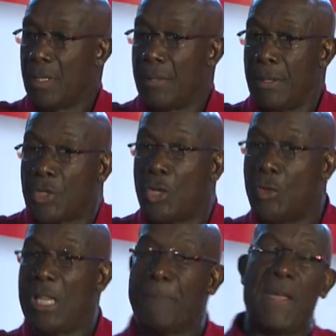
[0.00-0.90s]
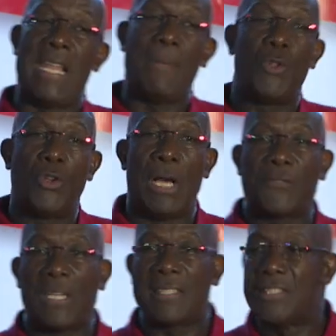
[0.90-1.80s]
So you in the PNM, you don't have to
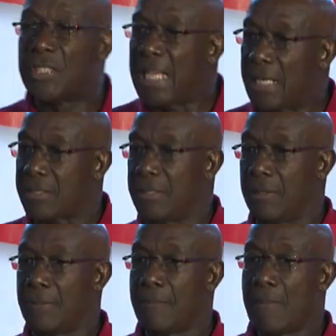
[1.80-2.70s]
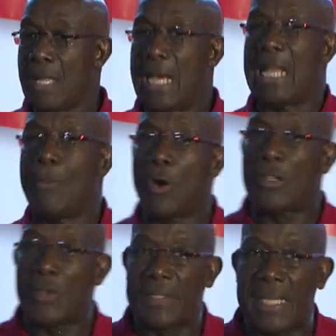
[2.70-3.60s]
listen to that. And I'm
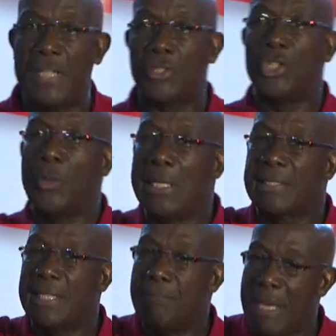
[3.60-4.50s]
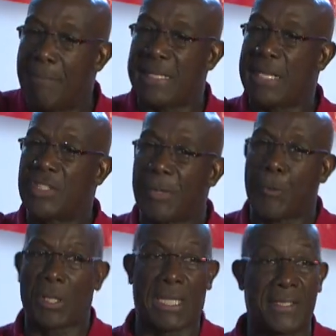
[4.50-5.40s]
also saying to UNC members and
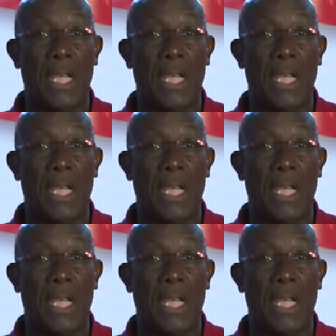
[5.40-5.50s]
supporters,